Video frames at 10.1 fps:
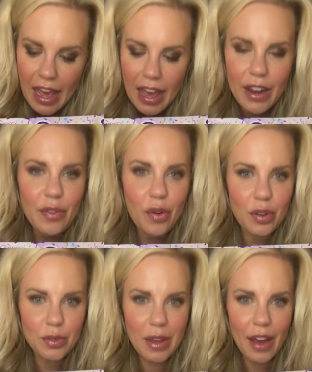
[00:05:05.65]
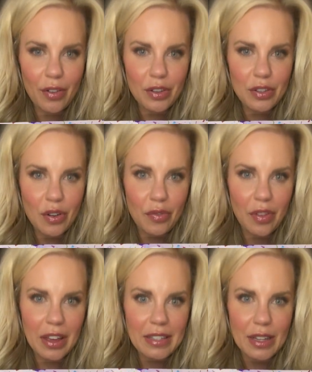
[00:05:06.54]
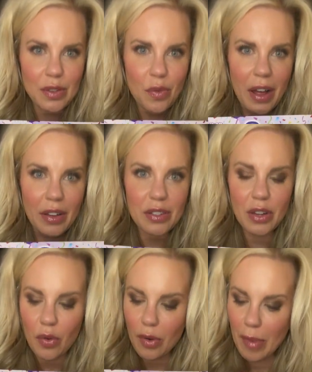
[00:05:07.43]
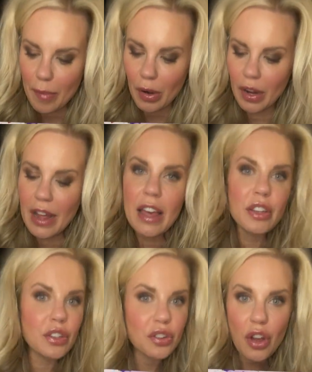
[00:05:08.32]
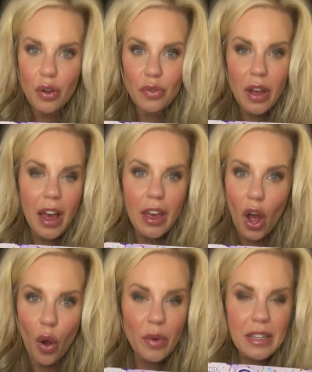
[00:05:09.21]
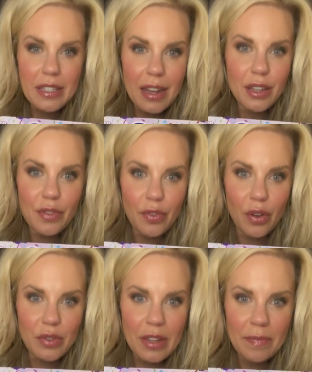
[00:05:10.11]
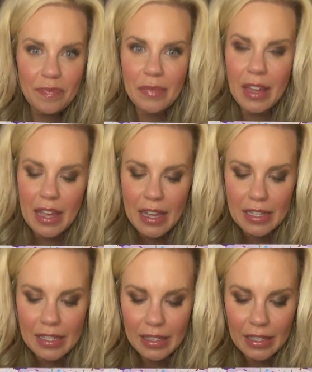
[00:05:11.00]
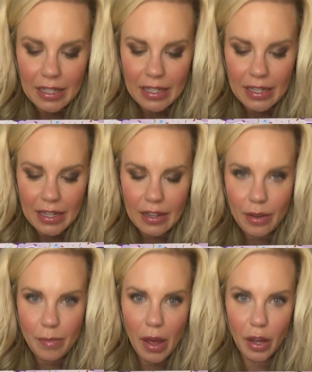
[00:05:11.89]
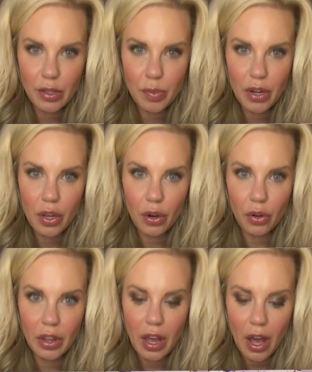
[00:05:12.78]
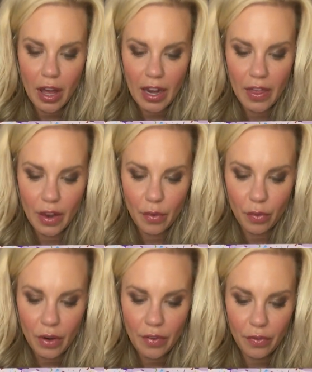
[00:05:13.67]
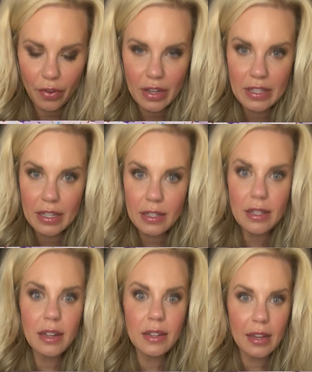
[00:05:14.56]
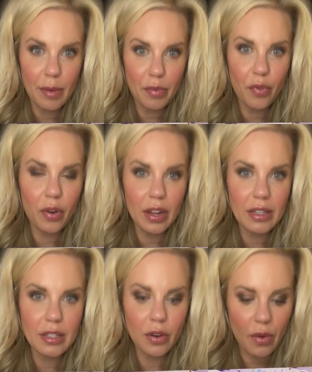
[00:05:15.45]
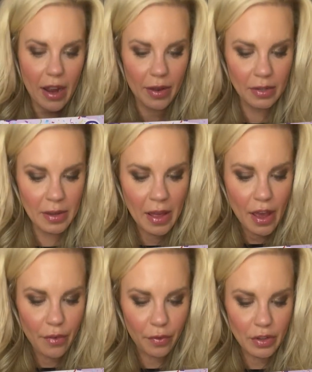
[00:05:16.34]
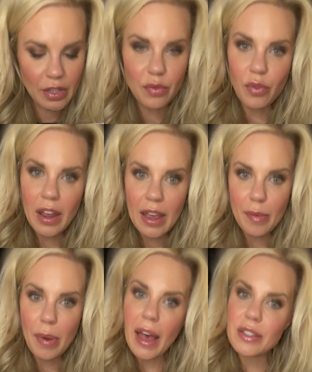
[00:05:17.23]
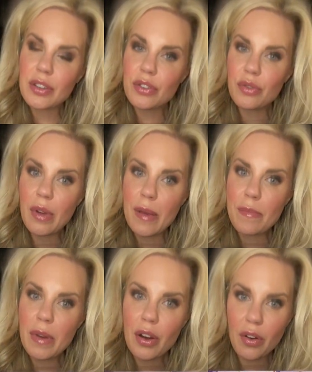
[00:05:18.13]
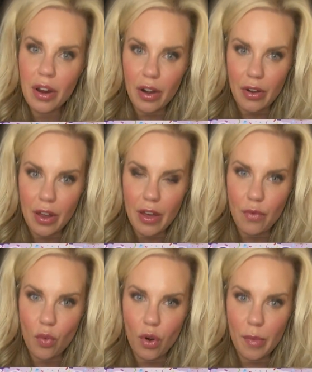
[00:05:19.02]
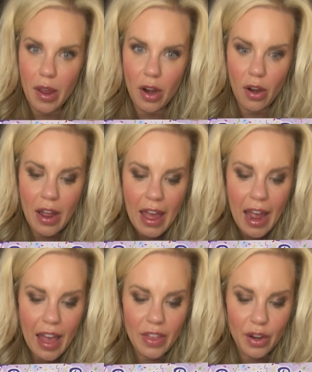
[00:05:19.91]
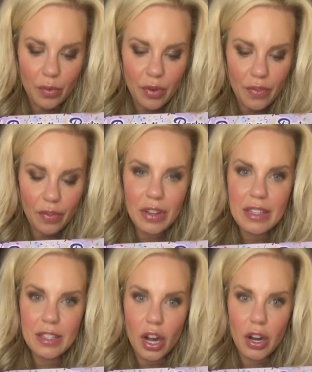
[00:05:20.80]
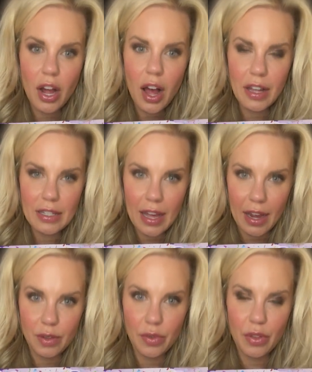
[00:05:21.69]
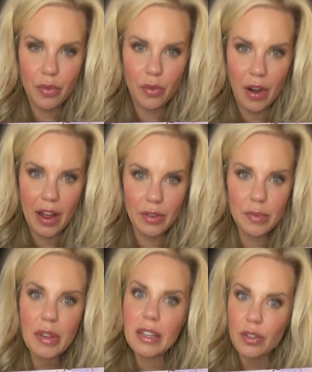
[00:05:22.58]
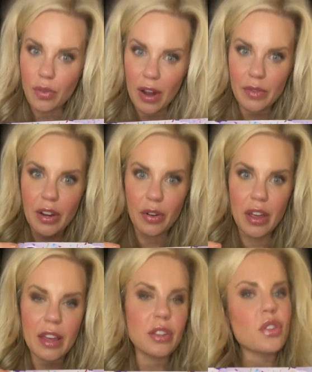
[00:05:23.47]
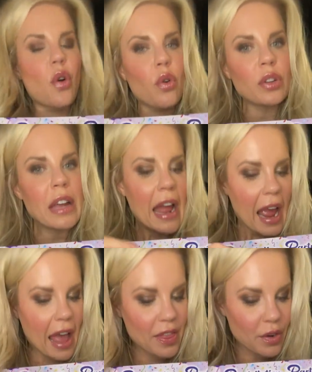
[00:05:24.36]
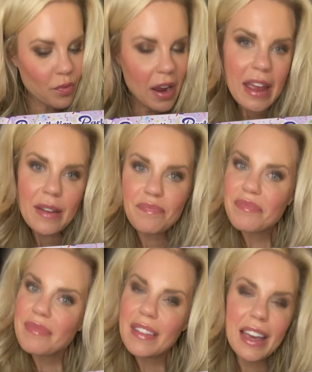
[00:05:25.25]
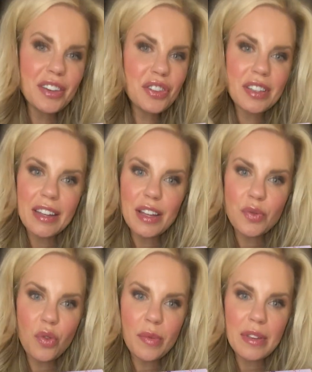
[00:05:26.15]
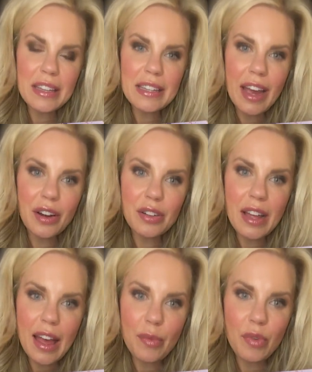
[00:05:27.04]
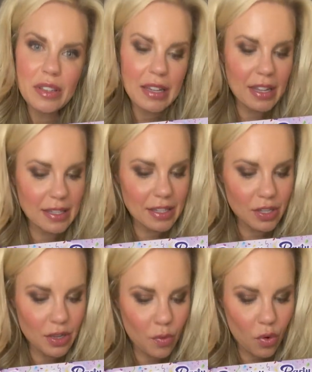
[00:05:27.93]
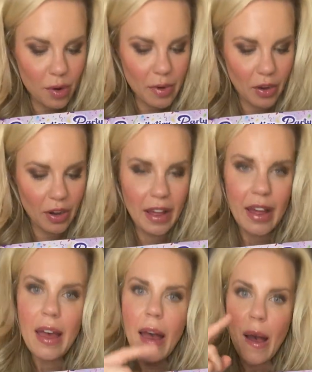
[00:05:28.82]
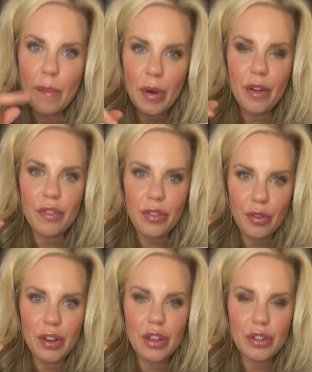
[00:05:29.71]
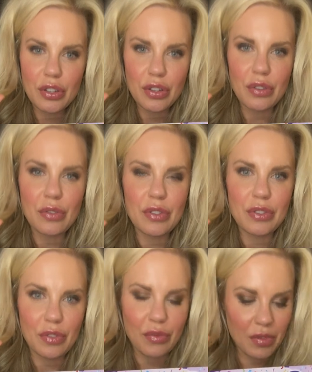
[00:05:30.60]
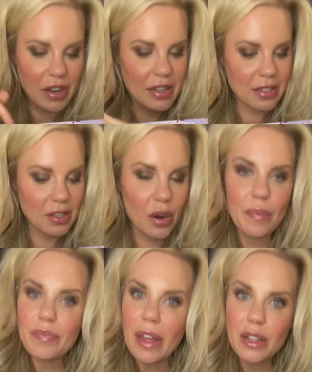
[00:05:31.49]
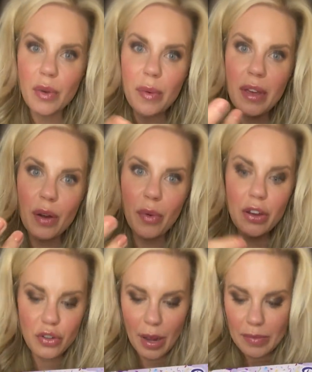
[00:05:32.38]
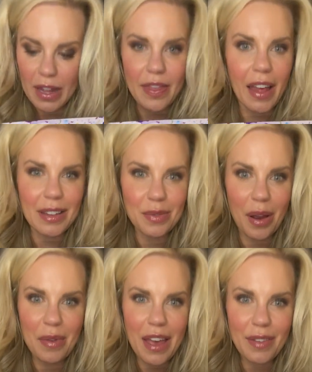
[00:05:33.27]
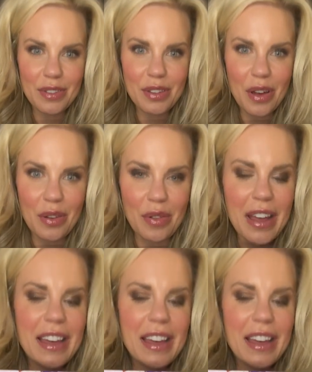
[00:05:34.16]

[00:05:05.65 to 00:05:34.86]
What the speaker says: And of course, we have our snowflakes as well. So remember, snow always stays frozen. Sleet melts pretty early on and then refreezes before it hits the ground. Freezing rain passes through a bigger area of warm air, and then it refreezes on contact with the ground because the ground area is cold. And then rain, it just stays warm the entire time once it gets into the warm area above 32 degrees. So that's why we get raindrops, and that's why we have snow.